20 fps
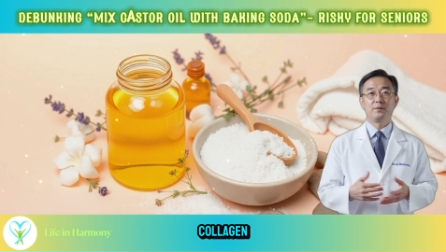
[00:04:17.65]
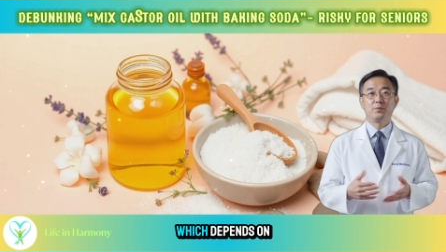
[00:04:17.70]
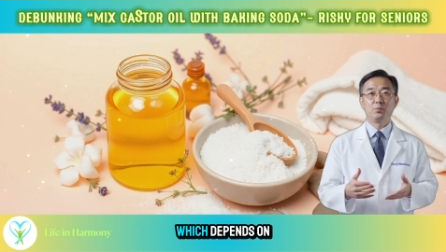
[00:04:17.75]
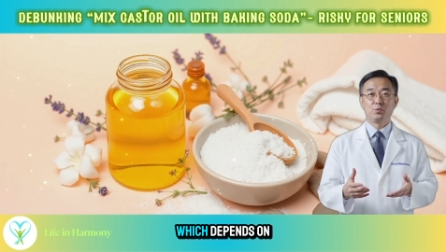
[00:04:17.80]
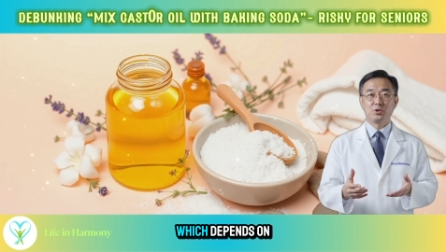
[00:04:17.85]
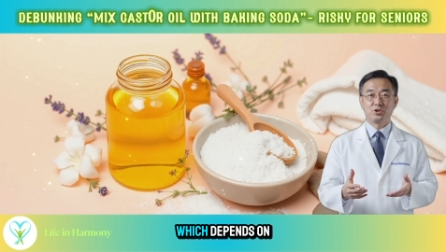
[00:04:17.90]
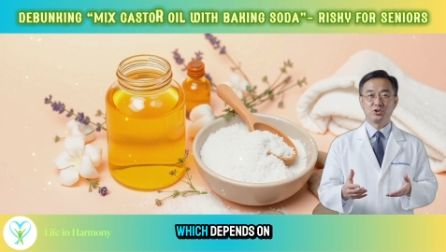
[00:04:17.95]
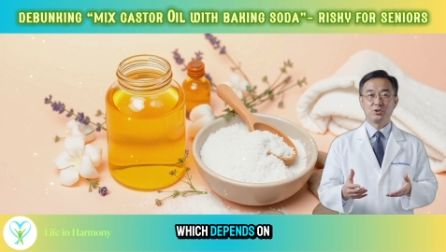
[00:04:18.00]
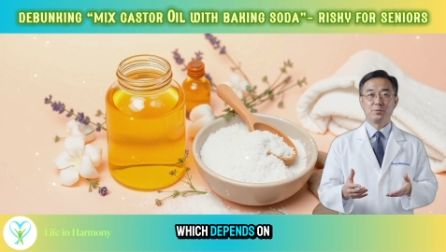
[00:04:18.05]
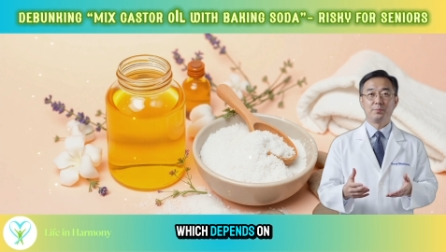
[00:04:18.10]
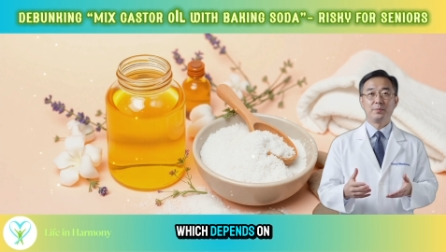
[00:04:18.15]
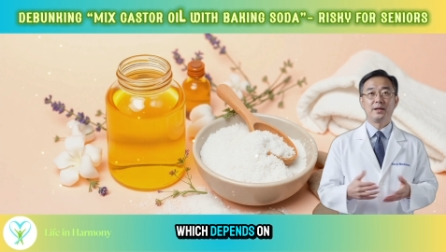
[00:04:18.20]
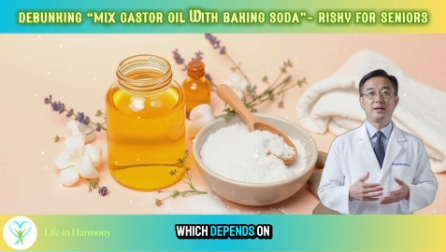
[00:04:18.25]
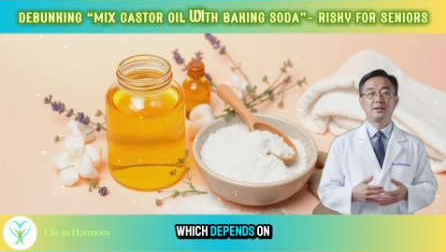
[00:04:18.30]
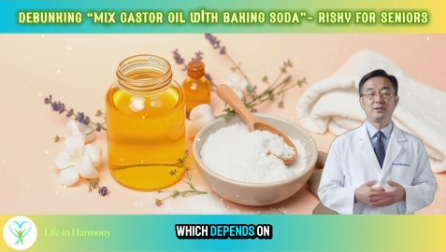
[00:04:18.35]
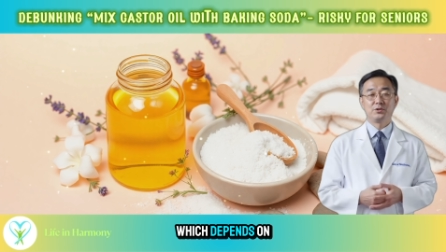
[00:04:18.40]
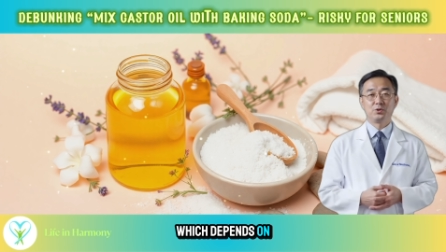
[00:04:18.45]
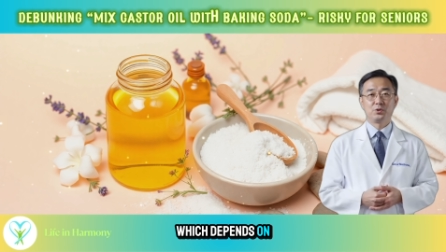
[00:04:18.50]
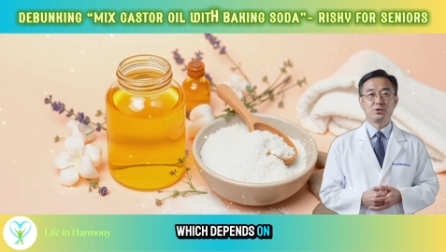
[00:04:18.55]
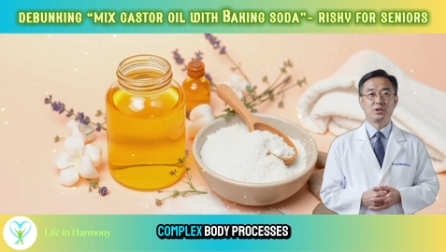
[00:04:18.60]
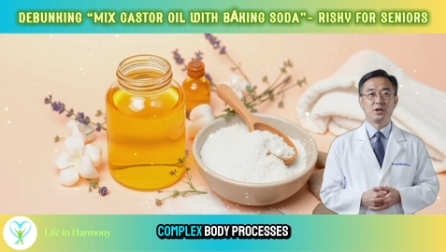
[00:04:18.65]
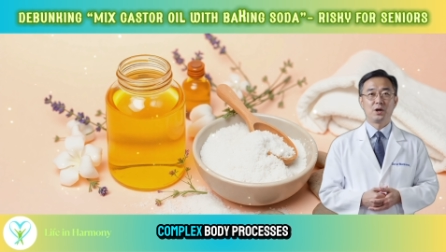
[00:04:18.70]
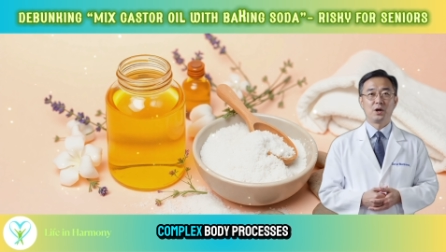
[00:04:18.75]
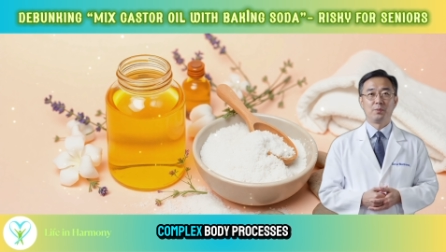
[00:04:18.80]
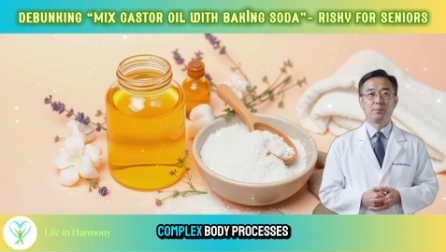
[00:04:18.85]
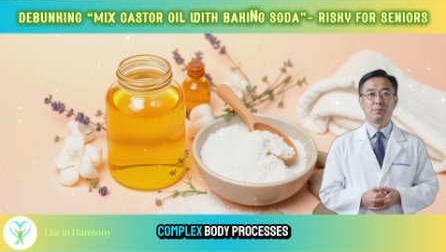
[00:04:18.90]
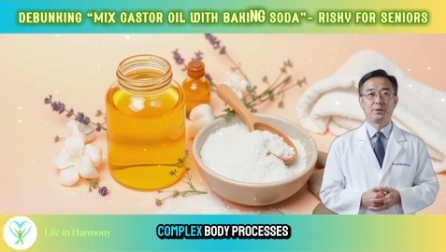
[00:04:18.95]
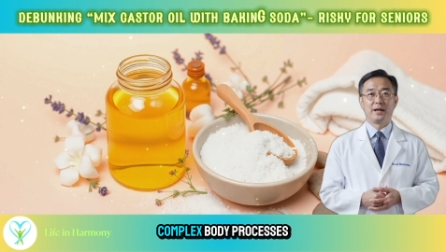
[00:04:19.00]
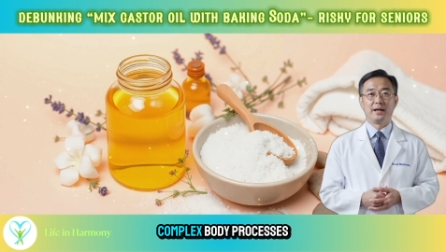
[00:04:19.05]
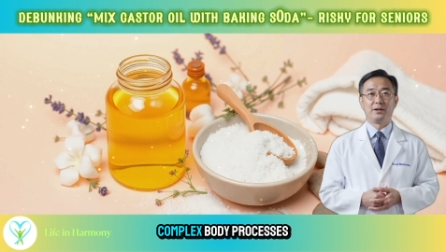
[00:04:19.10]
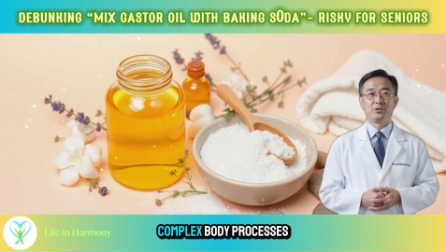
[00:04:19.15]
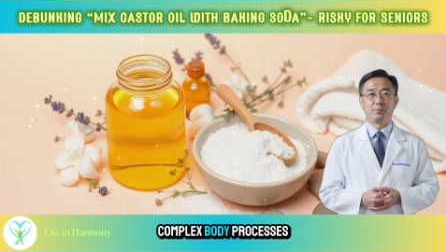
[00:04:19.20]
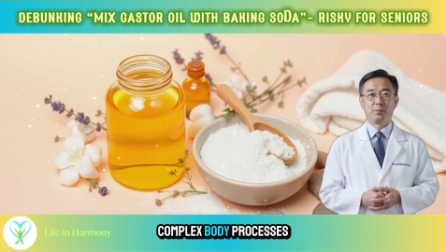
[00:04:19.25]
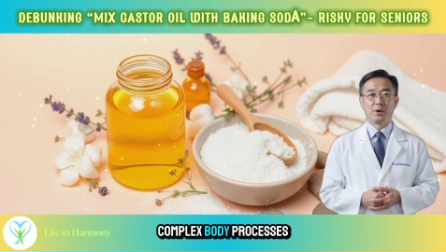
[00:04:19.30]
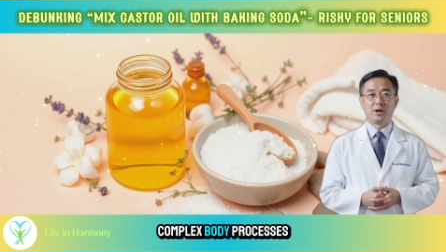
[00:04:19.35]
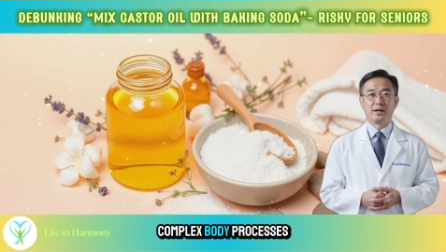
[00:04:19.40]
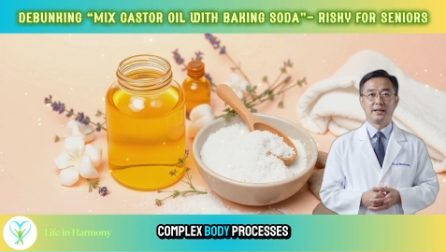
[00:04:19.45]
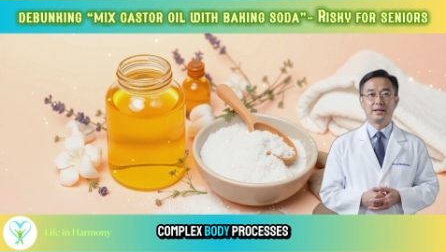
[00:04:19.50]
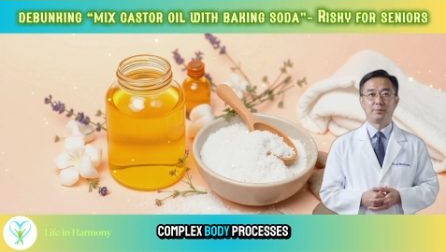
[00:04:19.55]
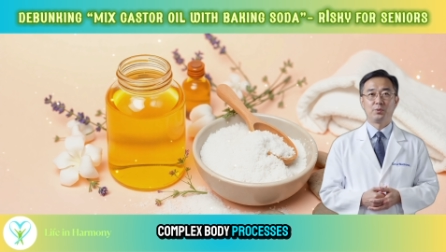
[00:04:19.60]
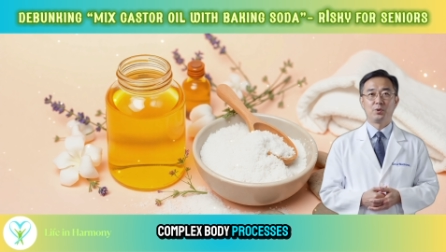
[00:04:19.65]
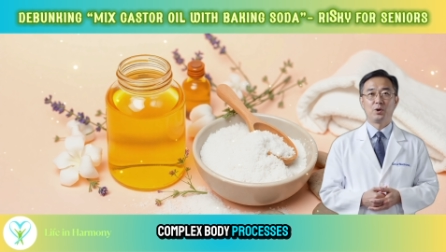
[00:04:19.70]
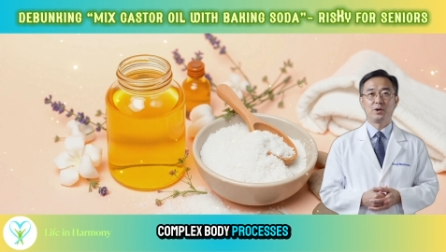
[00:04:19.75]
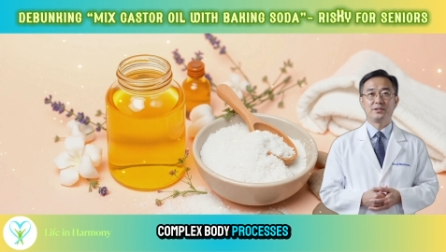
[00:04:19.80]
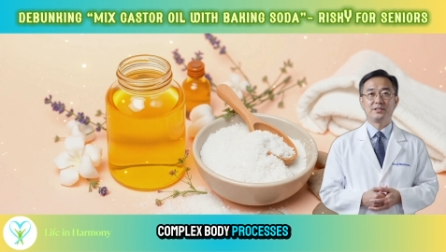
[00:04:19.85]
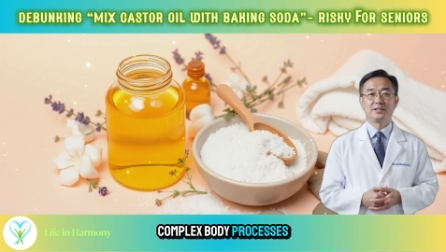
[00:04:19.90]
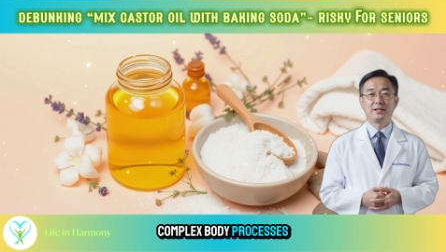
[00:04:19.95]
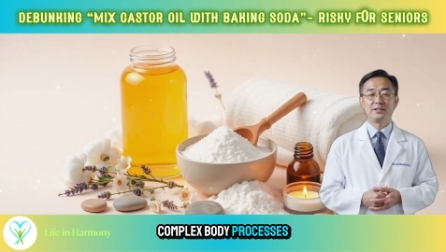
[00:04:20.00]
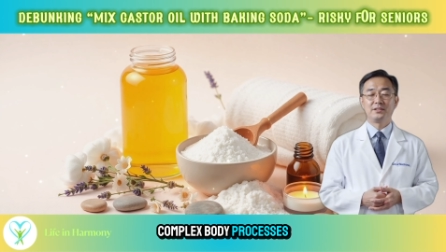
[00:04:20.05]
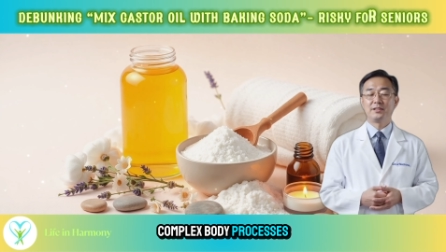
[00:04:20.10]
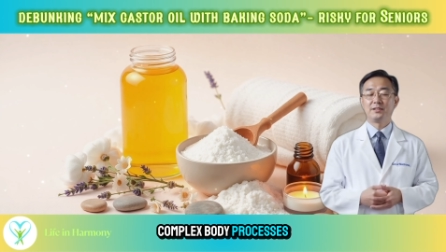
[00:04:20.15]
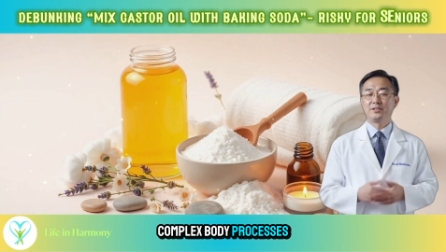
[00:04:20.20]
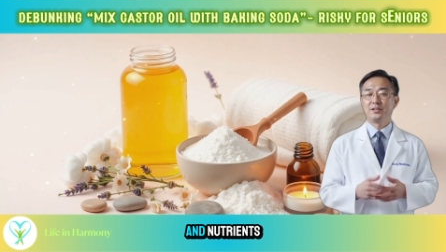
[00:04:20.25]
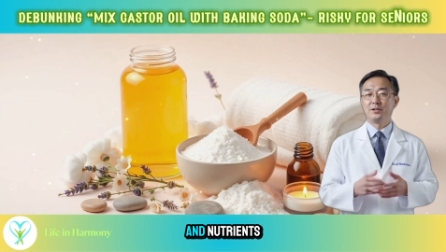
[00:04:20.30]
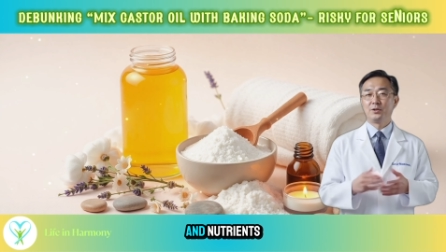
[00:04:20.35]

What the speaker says: which depends on complex body processes